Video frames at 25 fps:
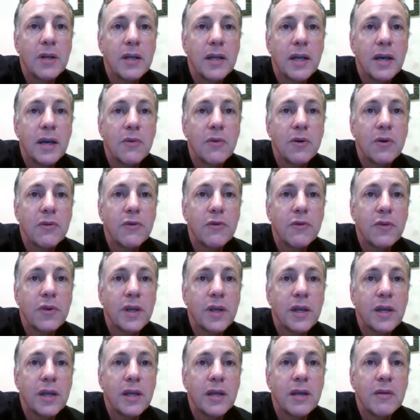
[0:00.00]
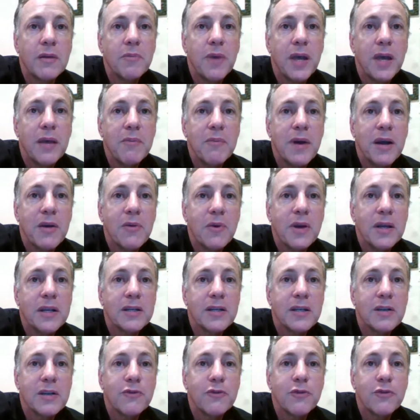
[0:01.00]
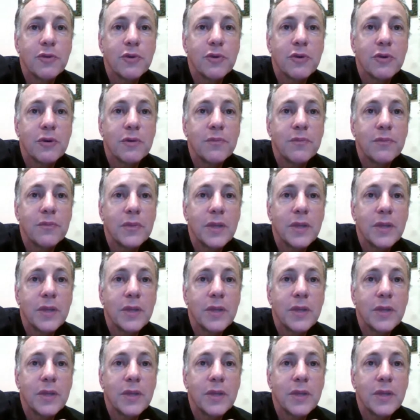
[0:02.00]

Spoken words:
get one free. Pay my rent in full.